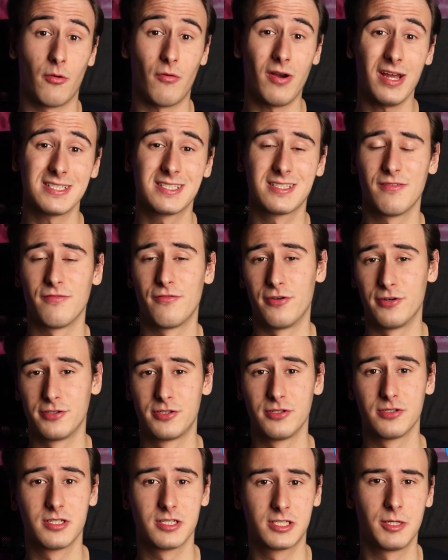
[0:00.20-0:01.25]
Rust
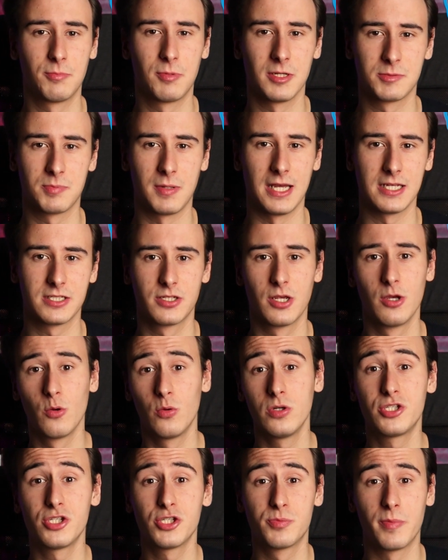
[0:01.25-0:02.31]
versus C++,
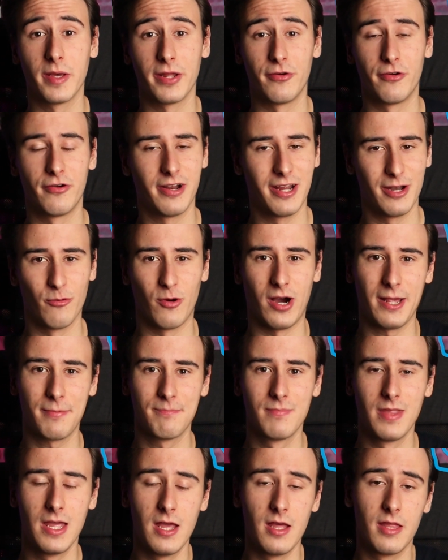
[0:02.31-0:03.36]
which is better and why?
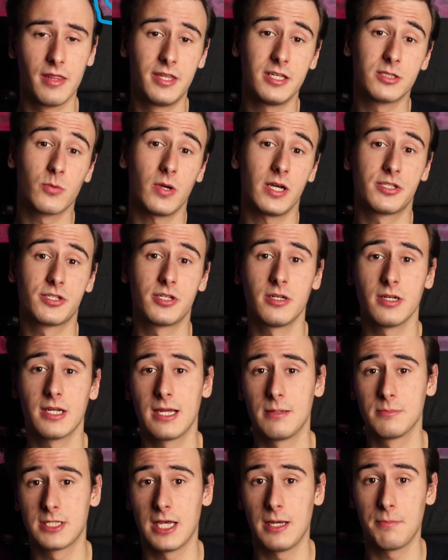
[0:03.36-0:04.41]
This question
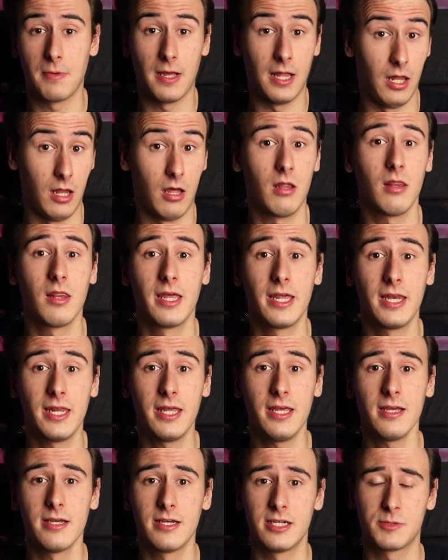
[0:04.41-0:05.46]
comes up a lot
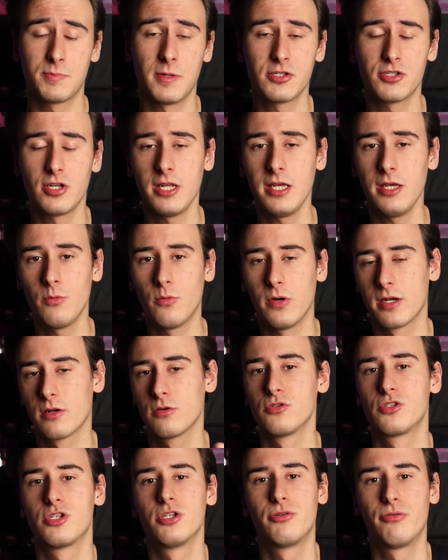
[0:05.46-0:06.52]
lately, especially when
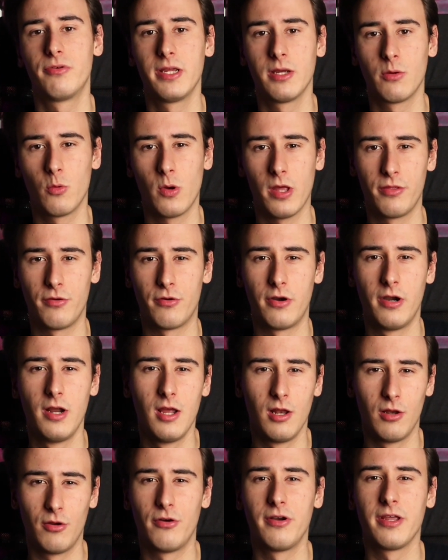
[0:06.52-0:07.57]
considering whether
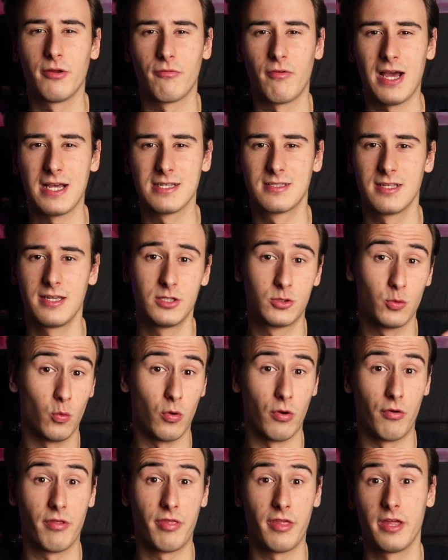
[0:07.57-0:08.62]
learning Rust is
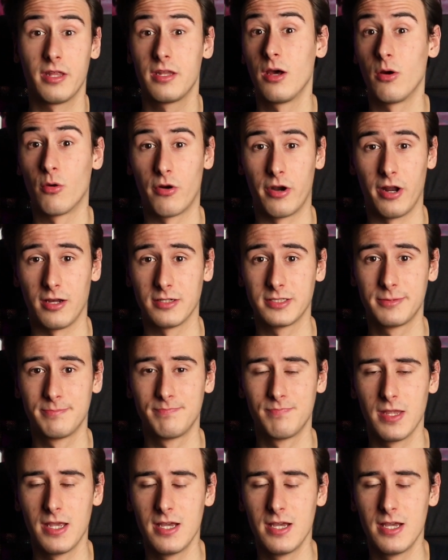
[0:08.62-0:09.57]
worth it or not.